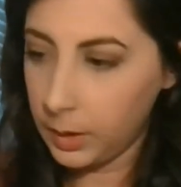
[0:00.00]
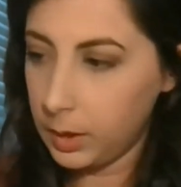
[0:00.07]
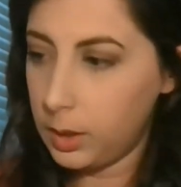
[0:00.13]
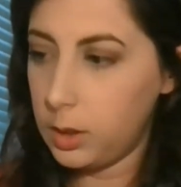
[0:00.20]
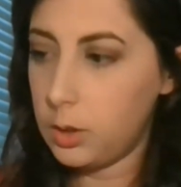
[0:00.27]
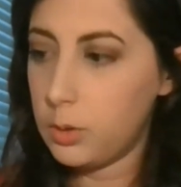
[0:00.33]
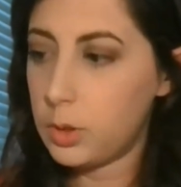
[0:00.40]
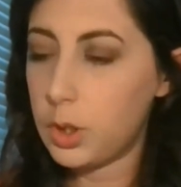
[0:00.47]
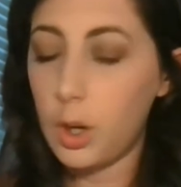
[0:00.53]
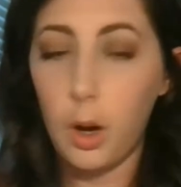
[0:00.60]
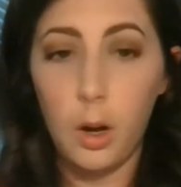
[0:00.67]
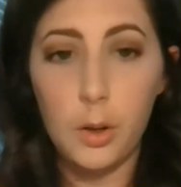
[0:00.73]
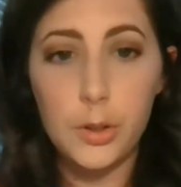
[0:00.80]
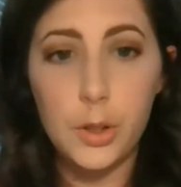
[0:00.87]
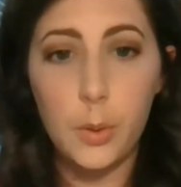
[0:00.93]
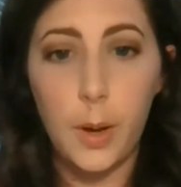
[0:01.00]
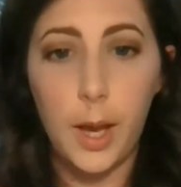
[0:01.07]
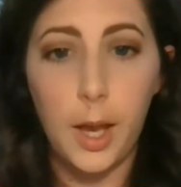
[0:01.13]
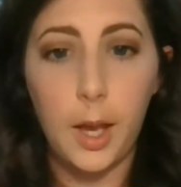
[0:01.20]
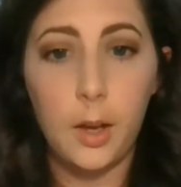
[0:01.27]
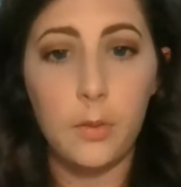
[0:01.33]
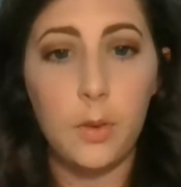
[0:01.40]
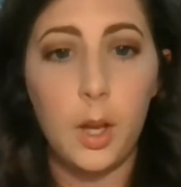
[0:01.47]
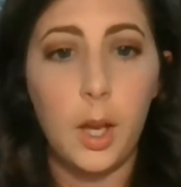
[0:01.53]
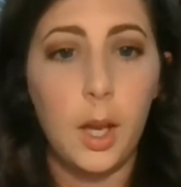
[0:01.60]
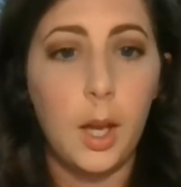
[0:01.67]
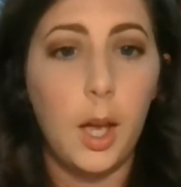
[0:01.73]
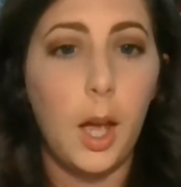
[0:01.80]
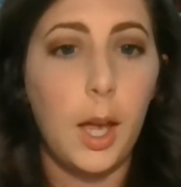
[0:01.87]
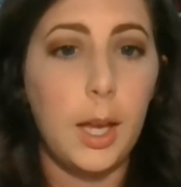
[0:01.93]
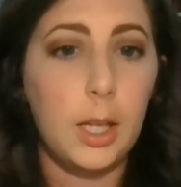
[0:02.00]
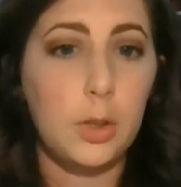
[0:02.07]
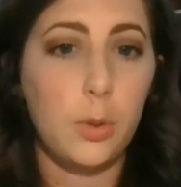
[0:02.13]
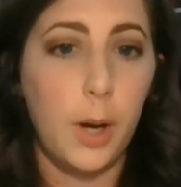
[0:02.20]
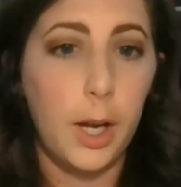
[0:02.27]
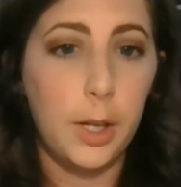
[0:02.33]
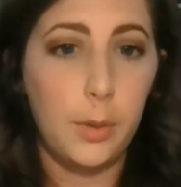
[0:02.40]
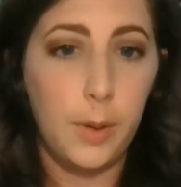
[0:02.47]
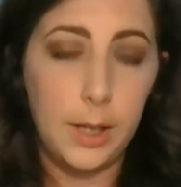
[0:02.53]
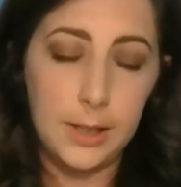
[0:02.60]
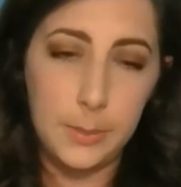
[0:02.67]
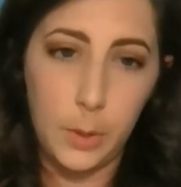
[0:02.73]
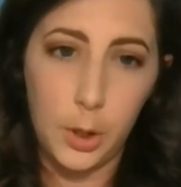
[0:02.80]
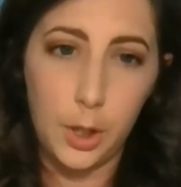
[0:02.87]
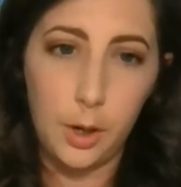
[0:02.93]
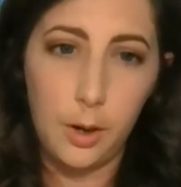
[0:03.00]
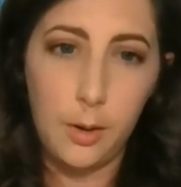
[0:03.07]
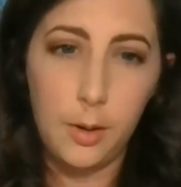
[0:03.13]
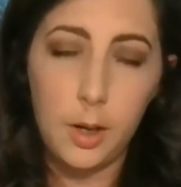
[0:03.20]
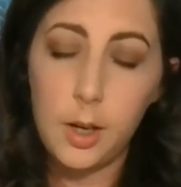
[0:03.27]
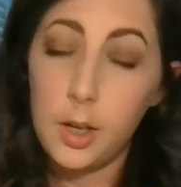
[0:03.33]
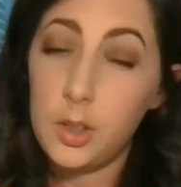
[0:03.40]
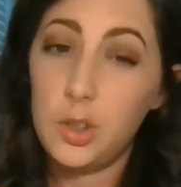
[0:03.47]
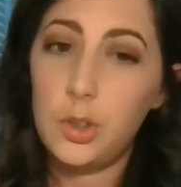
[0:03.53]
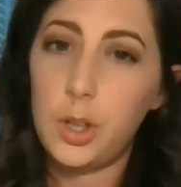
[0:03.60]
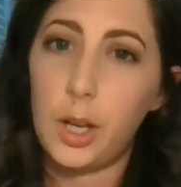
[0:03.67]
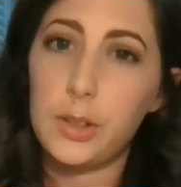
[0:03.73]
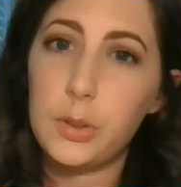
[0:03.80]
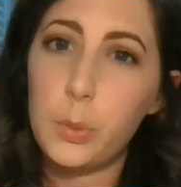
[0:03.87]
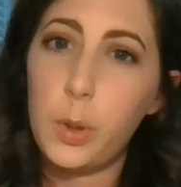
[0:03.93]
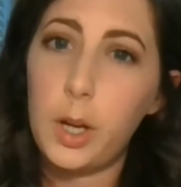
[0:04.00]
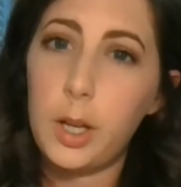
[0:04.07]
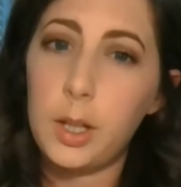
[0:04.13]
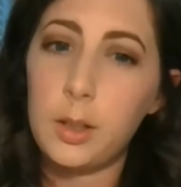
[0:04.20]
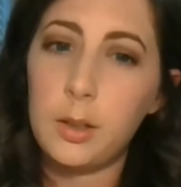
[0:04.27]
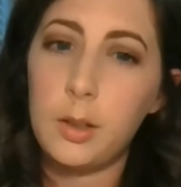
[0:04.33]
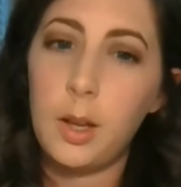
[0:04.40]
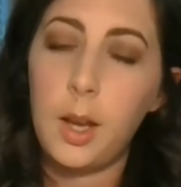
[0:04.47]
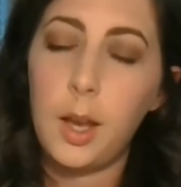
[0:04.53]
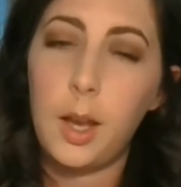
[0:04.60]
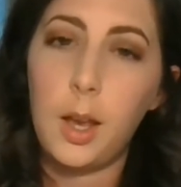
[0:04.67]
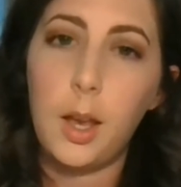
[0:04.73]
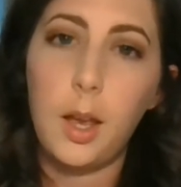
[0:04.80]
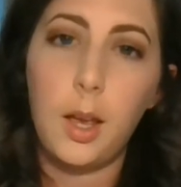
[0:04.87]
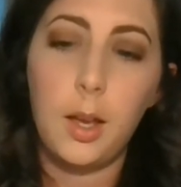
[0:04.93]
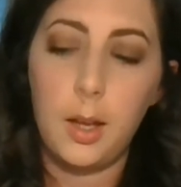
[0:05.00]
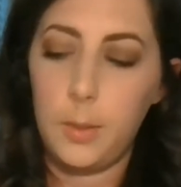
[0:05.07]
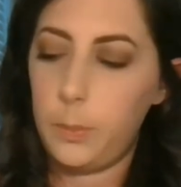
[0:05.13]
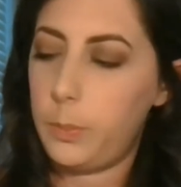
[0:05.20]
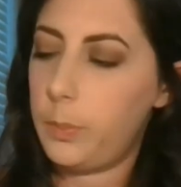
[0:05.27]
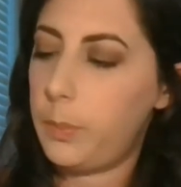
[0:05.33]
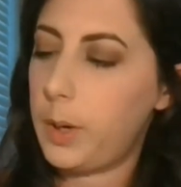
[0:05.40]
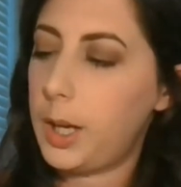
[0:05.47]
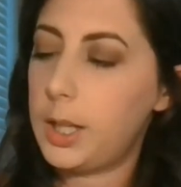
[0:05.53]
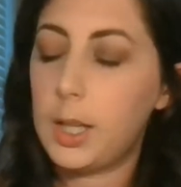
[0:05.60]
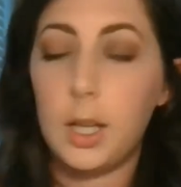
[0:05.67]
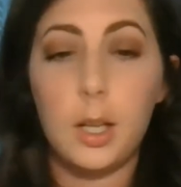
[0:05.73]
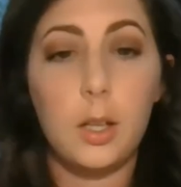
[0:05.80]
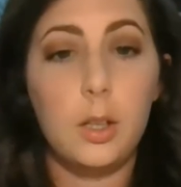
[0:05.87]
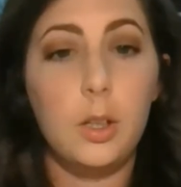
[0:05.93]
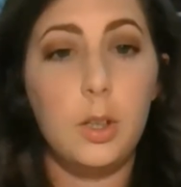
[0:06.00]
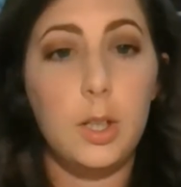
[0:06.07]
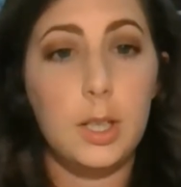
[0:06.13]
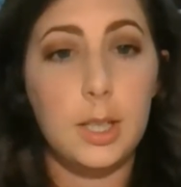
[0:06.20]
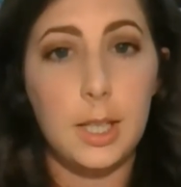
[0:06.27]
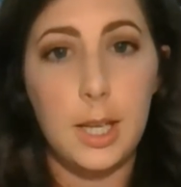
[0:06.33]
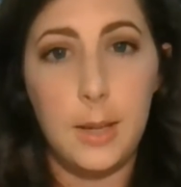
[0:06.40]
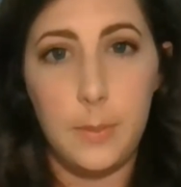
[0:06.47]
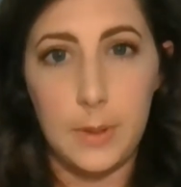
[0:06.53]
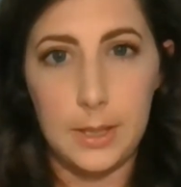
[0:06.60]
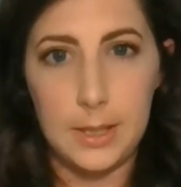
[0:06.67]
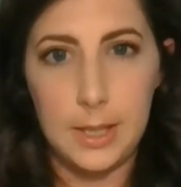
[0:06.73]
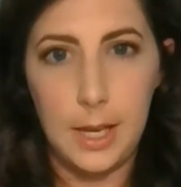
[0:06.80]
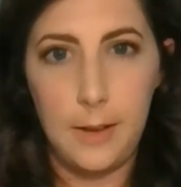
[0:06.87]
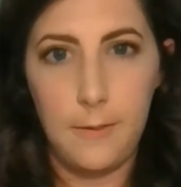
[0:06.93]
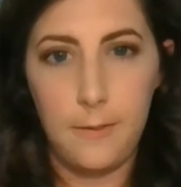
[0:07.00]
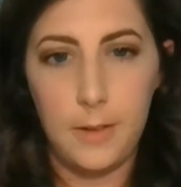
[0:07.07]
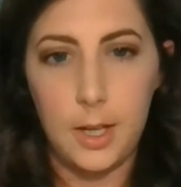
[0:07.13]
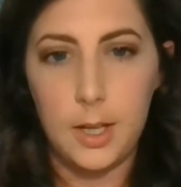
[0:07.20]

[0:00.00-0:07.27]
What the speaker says: You should also have a dry erase marker. Just one, but you need to keep it safe.